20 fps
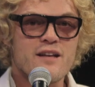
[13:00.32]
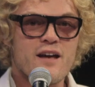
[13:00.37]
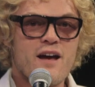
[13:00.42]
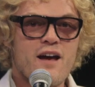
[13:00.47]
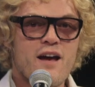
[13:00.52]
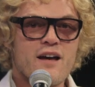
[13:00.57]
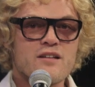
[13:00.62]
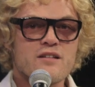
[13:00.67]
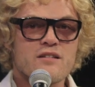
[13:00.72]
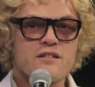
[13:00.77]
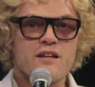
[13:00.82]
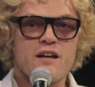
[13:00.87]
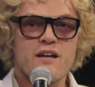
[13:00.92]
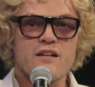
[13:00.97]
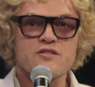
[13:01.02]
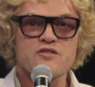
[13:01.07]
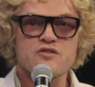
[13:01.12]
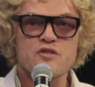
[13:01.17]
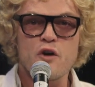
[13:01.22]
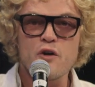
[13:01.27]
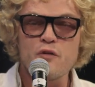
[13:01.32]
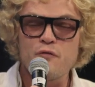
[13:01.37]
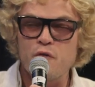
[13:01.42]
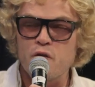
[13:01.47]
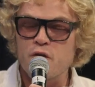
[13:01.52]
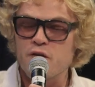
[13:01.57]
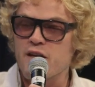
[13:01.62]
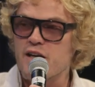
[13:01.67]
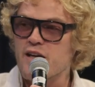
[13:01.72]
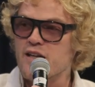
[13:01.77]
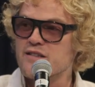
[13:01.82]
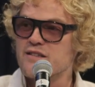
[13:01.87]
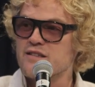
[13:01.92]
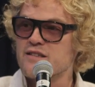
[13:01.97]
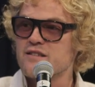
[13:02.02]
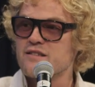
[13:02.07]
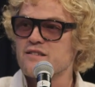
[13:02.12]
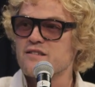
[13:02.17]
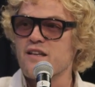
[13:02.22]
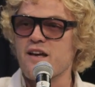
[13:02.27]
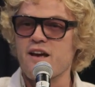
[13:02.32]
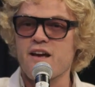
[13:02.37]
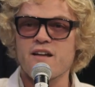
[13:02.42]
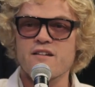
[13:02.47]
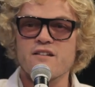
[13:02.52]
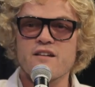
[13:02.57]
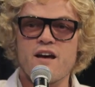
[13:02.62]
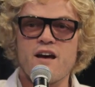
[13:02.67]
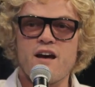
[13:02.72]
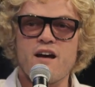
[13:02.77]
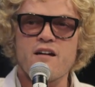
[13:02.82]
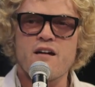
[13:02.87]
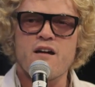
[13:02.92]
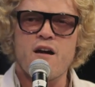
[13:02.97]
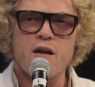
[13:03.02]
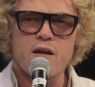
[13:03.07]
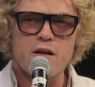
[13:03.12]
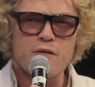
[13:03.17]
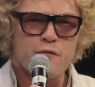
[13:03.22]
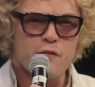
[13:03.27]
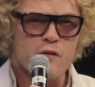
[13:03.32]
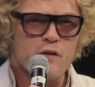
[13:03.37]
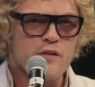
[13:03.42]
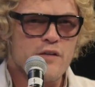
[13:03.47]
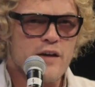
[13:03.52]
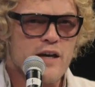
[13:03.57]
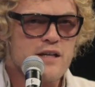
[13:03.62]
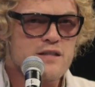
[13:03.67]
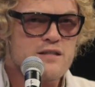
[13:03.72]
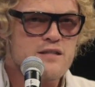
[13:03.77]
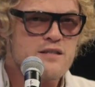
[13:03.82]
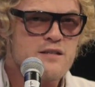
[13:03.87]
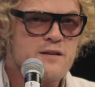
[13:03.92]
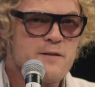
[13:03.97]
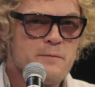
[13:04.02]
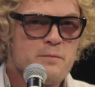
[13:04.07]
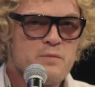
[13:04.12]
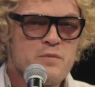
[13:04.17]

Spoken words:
the joyfulness, the colorfulness,